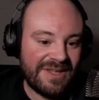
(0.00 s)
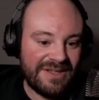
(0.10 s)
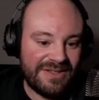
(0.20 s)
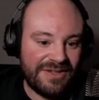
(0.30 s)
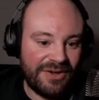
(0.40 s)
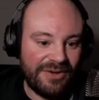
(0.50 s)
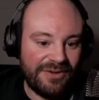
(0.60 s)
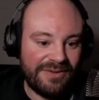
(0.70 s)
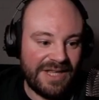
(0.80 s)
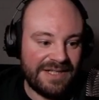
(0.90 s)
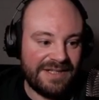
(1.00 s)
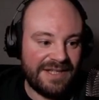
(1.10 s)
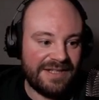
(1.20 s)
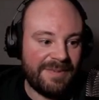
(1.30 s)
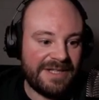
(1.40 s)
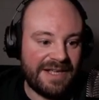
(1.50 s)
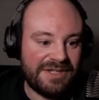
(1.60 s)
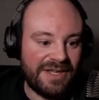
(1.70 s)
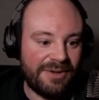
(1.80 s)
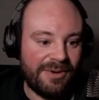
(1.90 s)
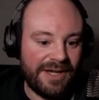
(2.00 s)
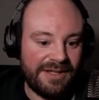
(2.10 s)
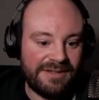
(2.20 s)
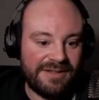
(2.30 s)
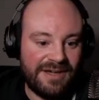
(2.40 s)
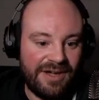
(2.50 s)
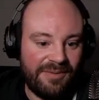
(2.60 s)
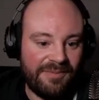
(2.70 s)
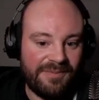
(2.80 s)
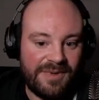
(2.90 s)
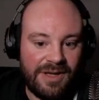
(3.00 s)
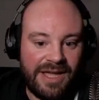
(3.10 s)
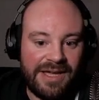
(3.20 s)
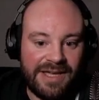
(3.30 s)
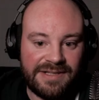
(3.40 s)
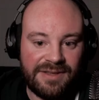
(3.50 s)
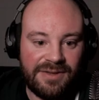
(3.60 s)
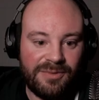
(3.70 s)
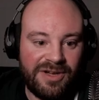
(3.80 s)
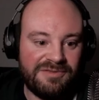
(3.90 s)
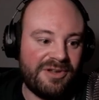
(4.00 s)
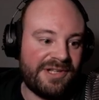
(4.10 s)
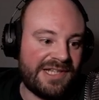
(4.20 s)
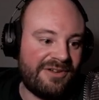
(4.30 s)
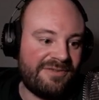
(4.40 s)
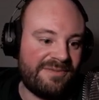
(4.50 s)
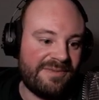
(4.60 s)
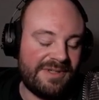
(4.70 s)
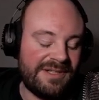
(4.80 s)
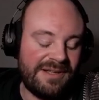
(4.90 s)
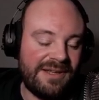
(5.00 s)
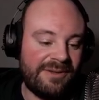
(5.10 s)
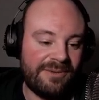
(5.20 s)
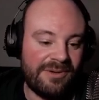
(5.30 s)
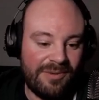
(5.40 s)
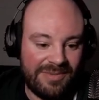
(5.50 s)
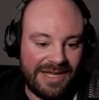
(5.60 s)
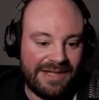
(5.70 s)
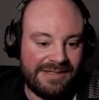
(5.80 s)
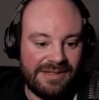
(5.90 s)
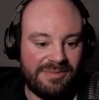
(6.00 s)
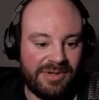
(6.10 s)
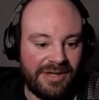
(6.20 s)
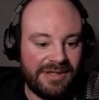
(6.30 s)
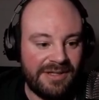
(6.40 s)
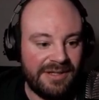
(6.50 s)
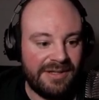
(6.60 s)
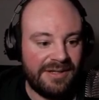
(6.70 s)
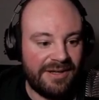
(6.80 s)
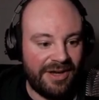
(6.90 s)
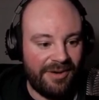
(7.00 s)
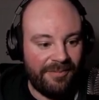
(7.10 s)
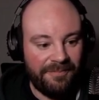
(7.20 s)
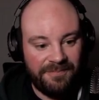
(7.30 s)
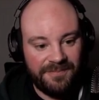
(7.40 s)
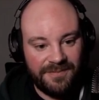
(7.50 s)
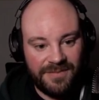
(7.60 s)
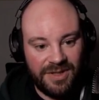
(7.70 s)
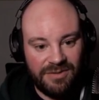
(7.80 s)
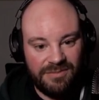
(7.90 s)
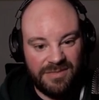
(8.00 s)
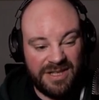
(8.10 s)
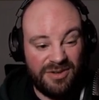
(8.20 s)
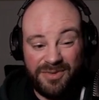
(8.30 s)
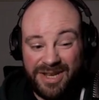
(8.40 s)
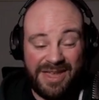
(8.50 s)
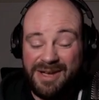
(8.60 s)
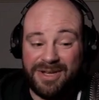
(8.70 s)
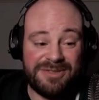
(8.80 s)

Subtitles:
So this bit's actually quite. I guess the workflow itself is a little complicated, but there's not really that much